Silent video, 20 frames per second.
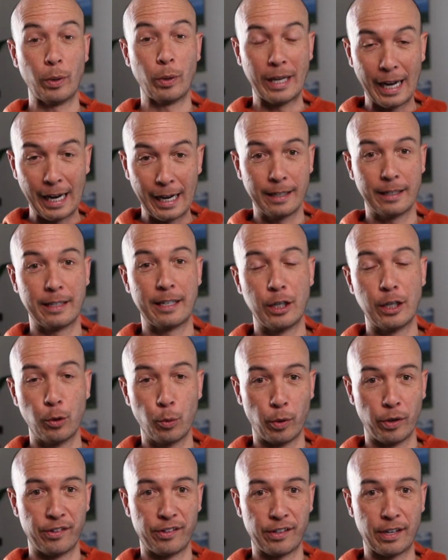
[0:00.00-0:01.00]
hate
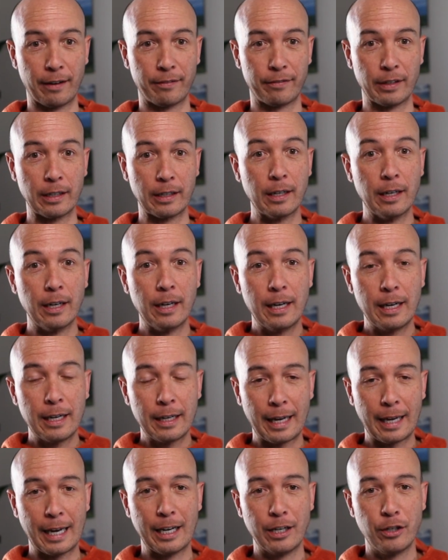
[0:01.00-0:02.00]
keyword stuffing.
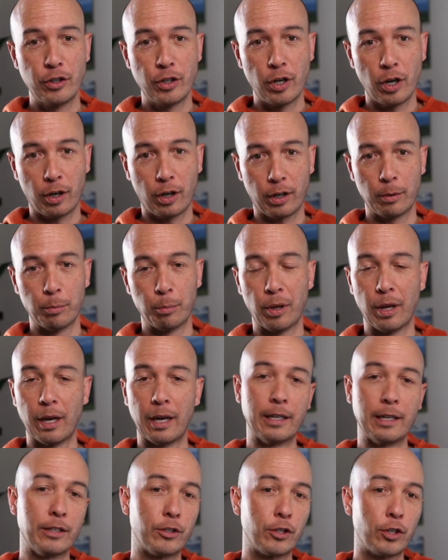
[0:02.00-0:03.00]
KGR
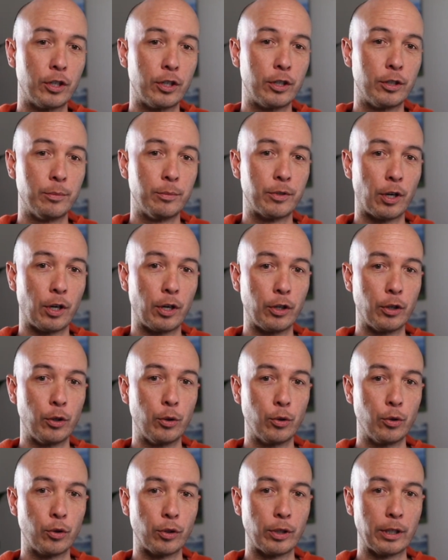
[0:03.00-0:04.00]
compliant terms are
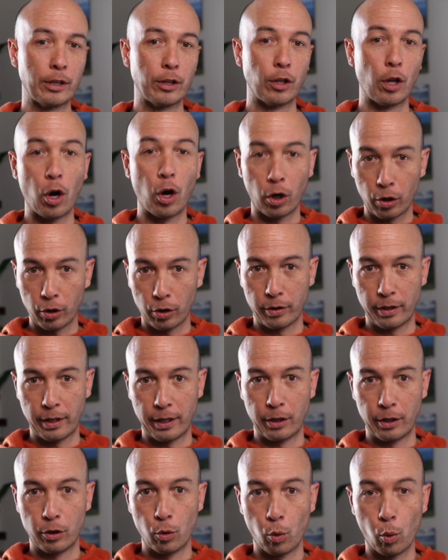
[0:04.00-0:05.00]
usually longer than
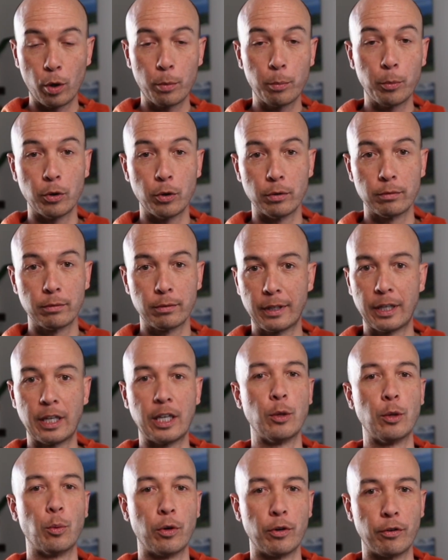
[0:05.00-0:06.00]
a normal
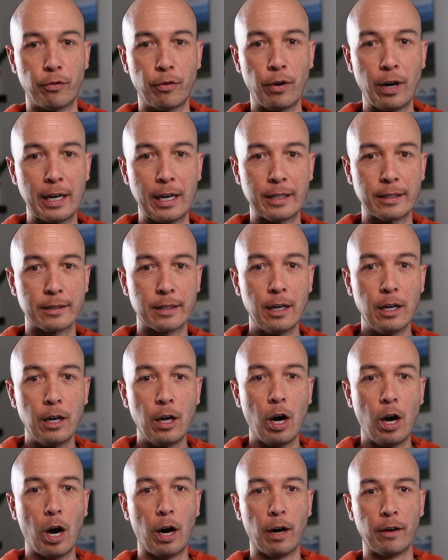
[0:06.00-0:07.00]
keyword phrase,
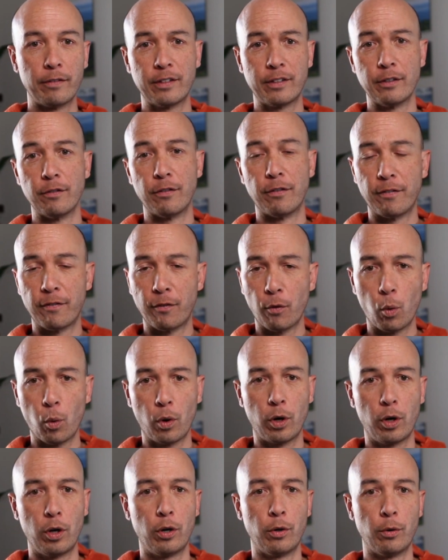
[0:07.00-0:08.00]
often
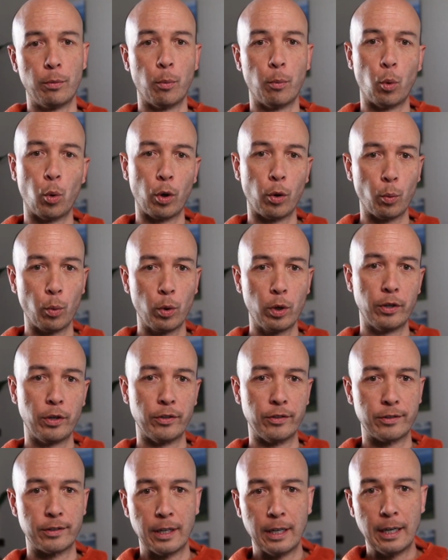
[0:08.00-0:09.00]
four or more
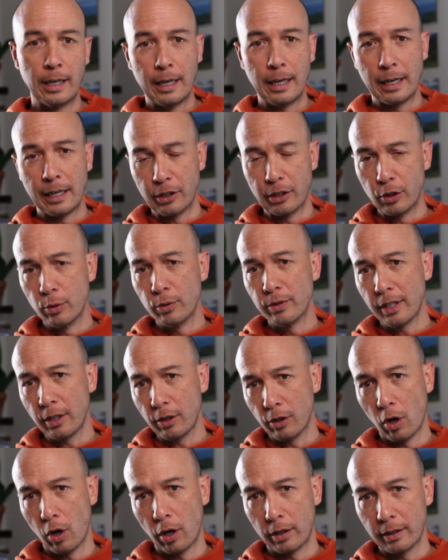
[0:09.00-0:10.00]
words. And using
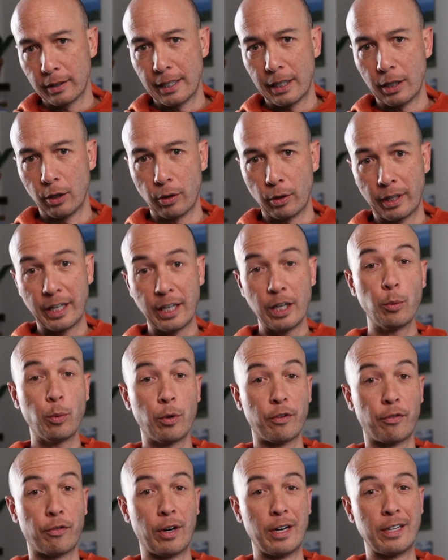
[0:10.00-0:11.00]
long tail
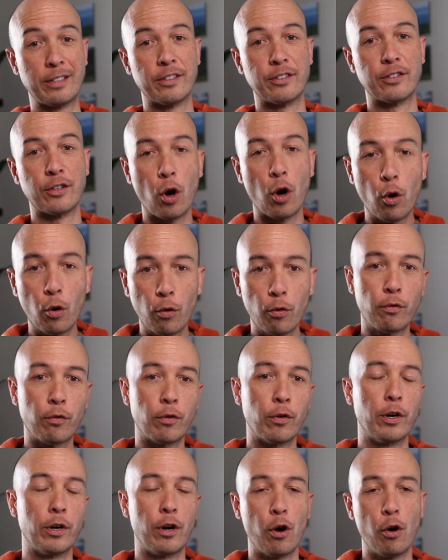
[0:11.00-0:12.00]
keyword phrases
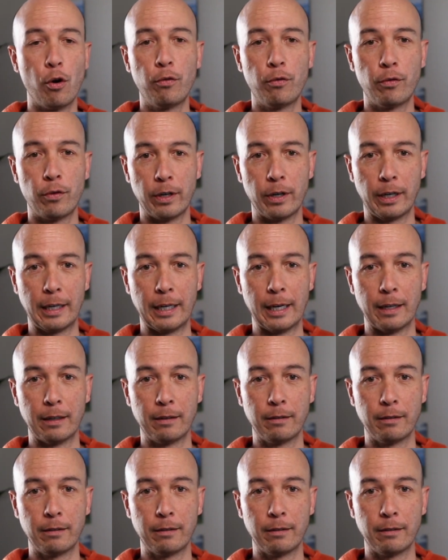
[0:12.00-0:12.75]
over and over again